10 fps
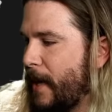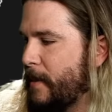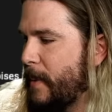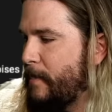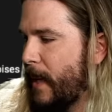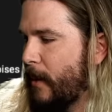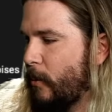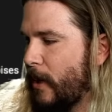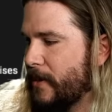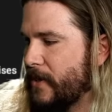to be better
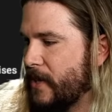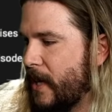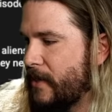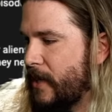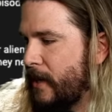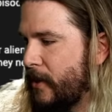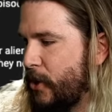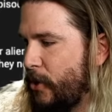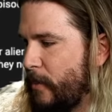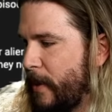while discussing
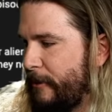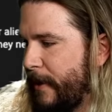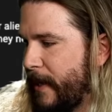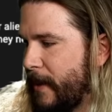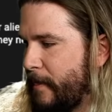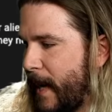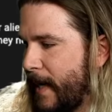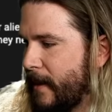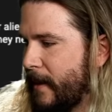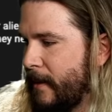you, but failing badly.